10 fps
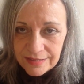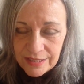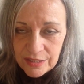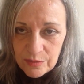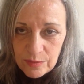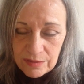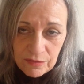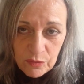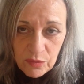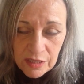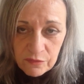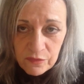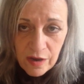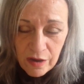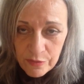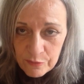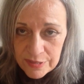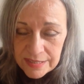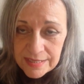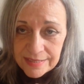You know, and if you think of Father
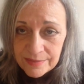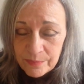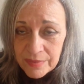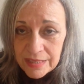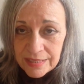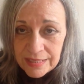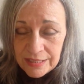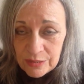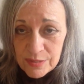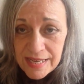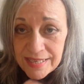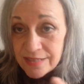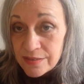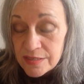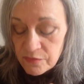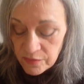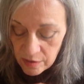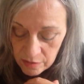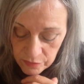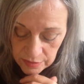as, you know, Saturn as the
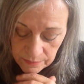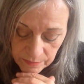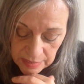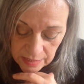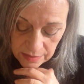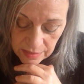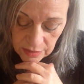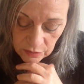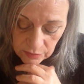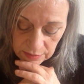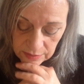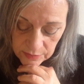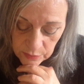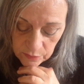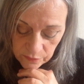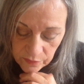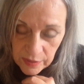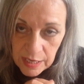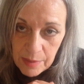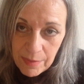Father, then you can sort of
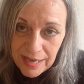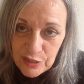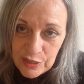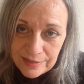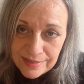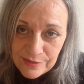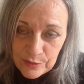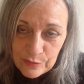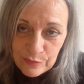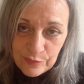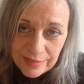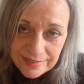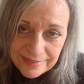imagine the sort of